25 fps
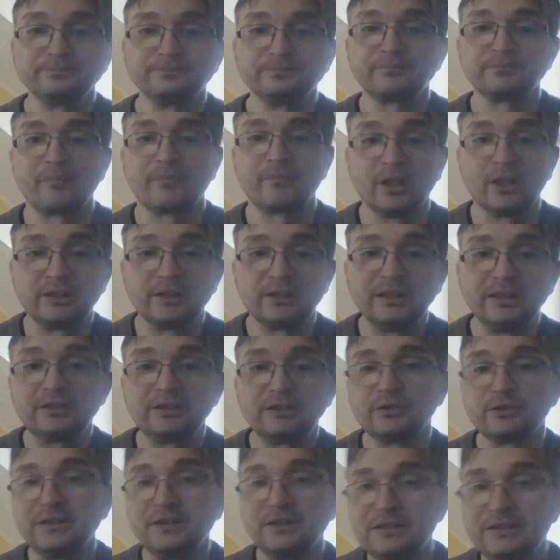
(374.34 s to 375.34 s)
Okay, so
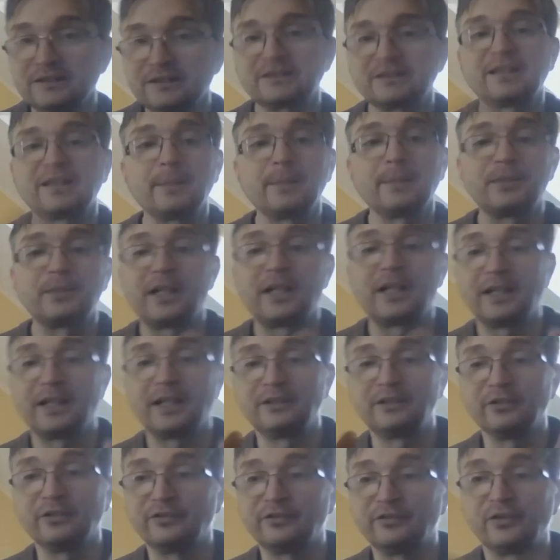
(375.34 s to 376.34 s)
this is some kind
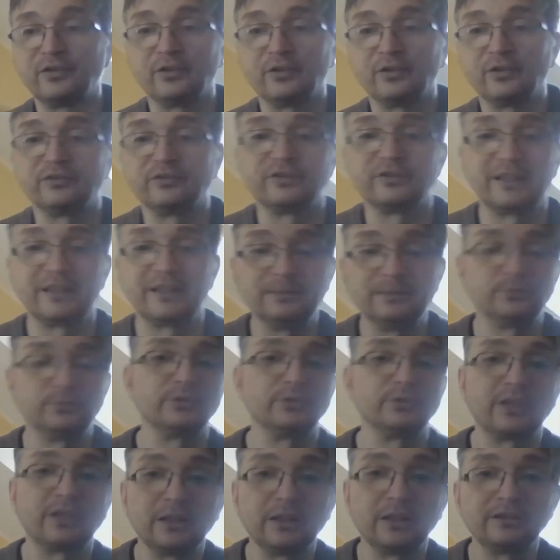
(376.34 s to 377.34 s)
of rainbow
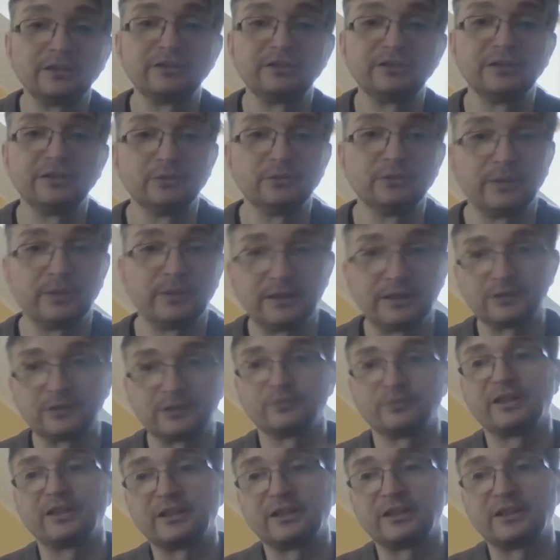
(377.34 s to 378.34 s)
coloring where
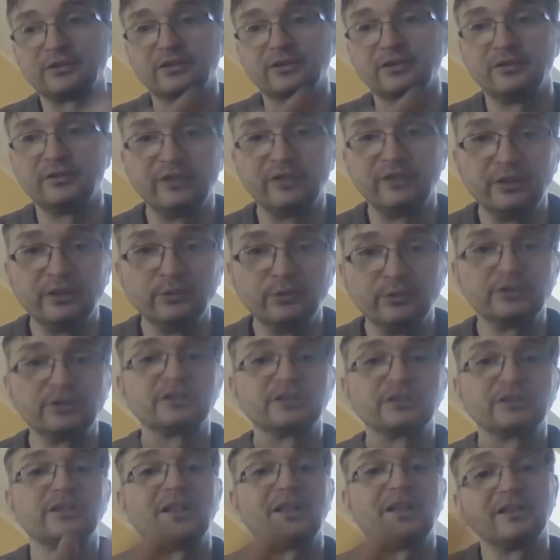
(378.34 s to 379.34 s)
we use a
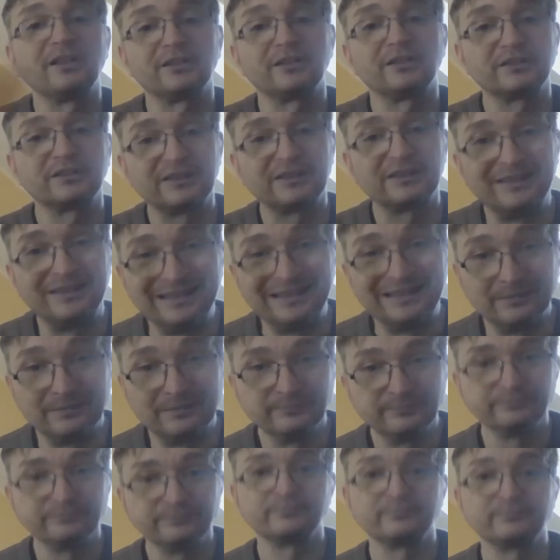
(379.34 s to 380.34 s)
color scheme
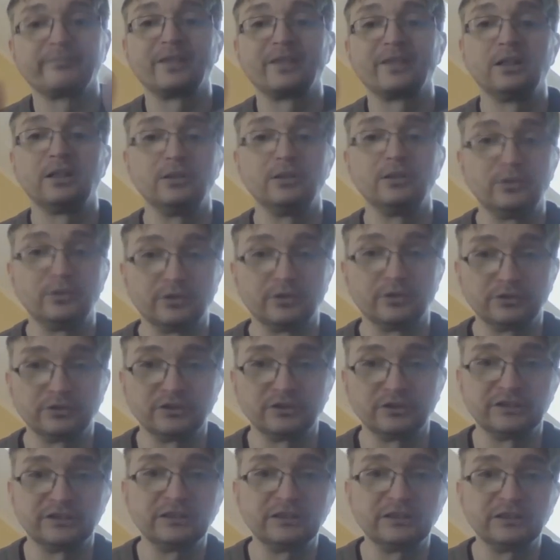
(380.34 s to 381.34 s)
along the
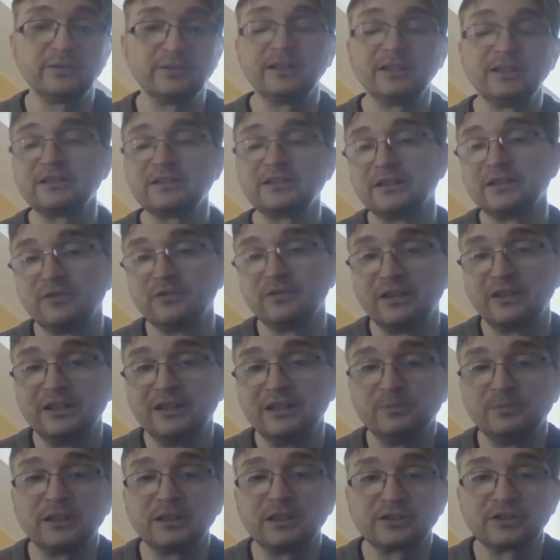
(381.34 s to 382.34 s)
sequence, and we keep
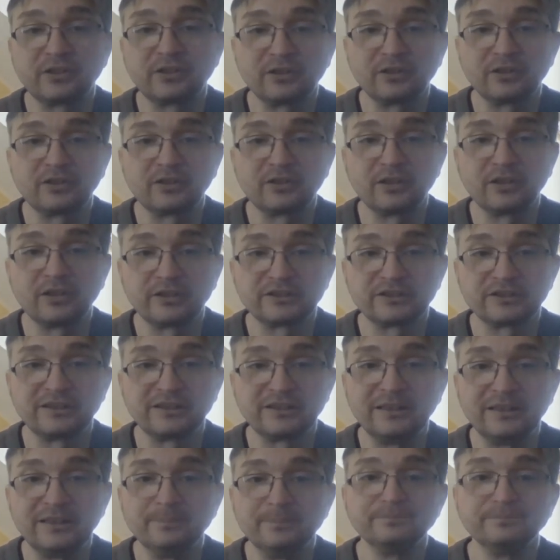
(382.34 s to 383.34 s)
that color
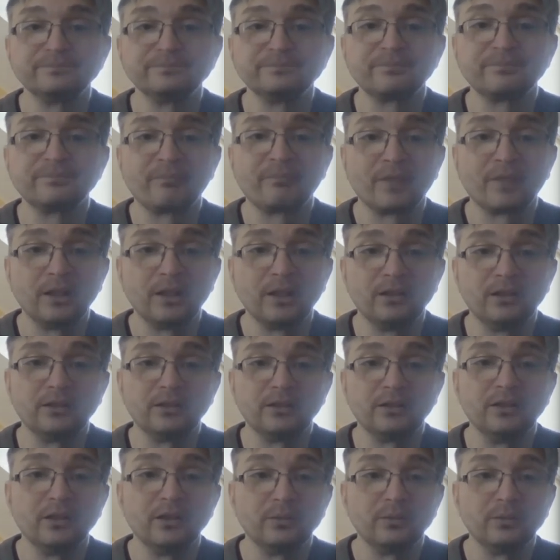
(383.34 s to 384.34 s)
scheme
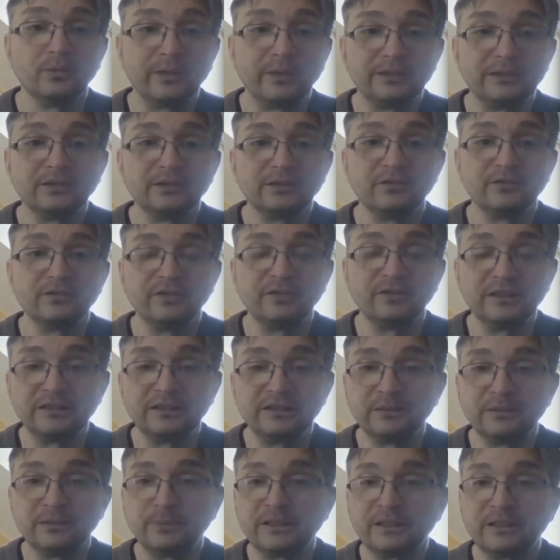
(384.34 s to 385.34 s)
when we
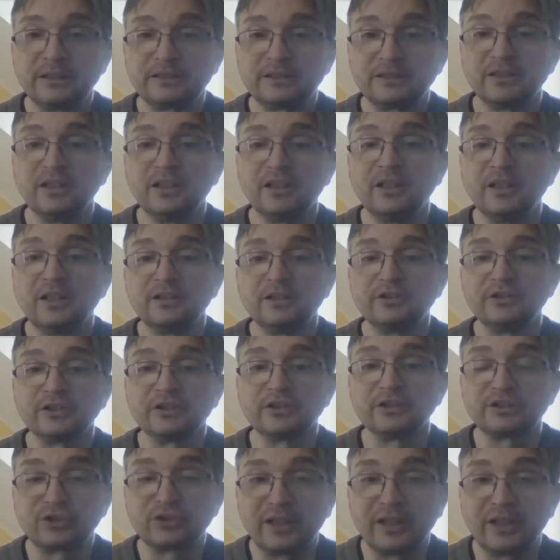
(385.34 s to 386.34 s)
depict the
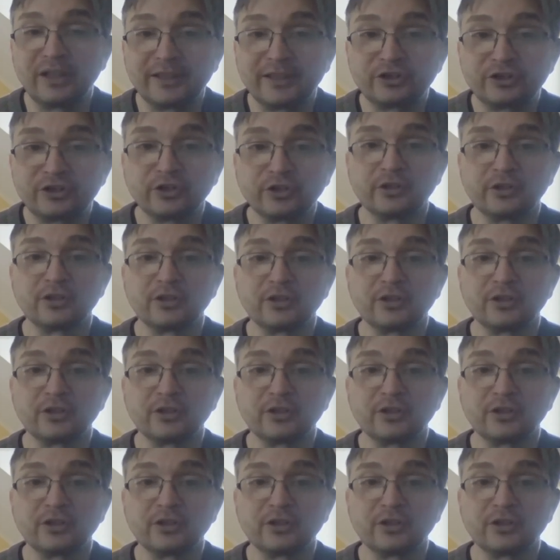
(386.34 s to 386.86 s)
structure.